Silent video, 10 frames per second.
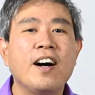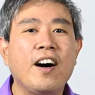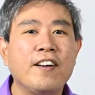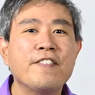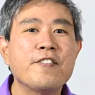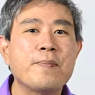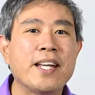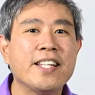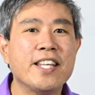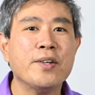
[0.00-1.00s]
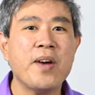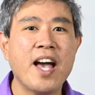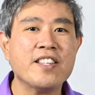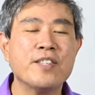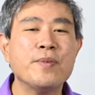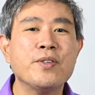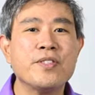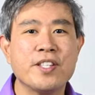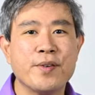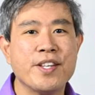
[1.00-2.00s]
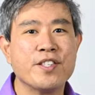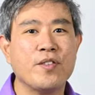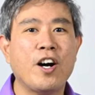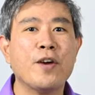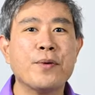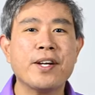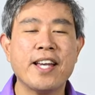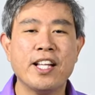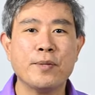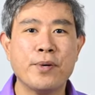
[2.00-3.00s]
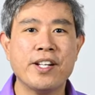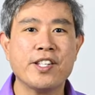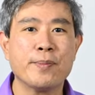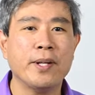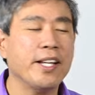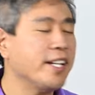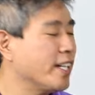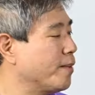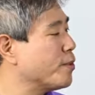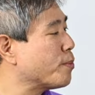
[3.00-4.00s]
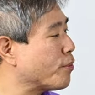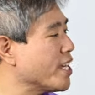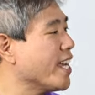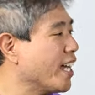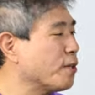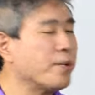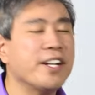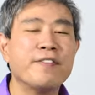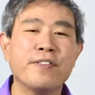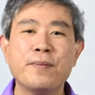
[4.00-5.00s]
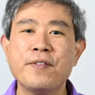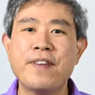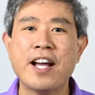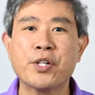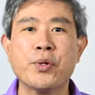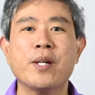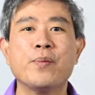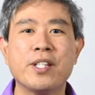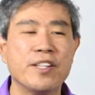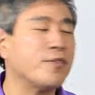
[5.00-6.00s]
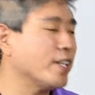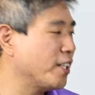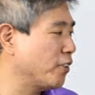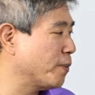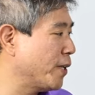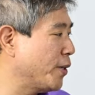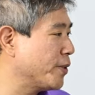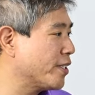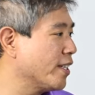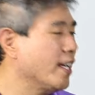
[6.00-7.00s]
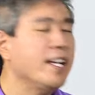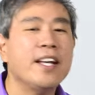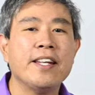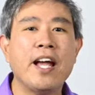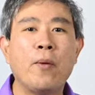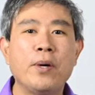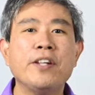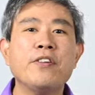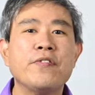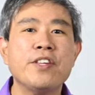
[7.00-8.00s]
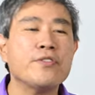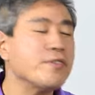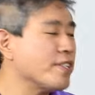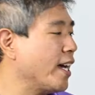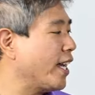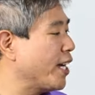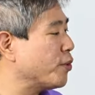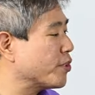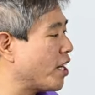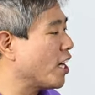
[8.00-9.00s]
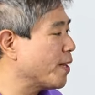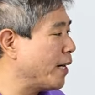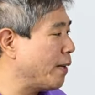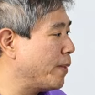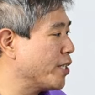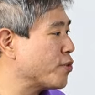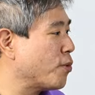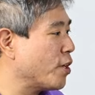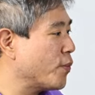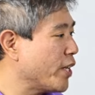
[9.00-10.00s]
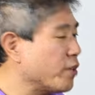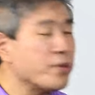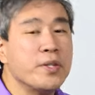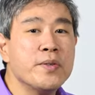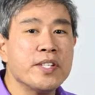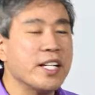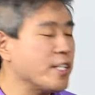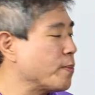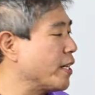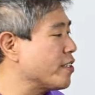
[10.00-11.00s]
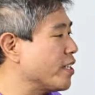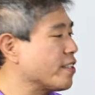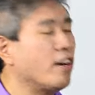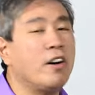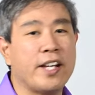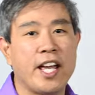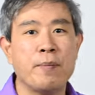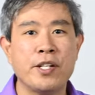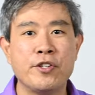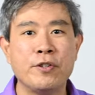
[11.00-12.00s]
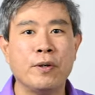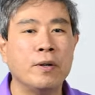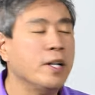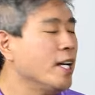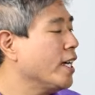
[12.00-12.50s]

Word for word: All of the BenQ SW series of hardware calibrate display comes pre-calibrated from the factory with different color modes. Now, one of the features that I don't talk about much or we don't use it as much is called Gamut Duo.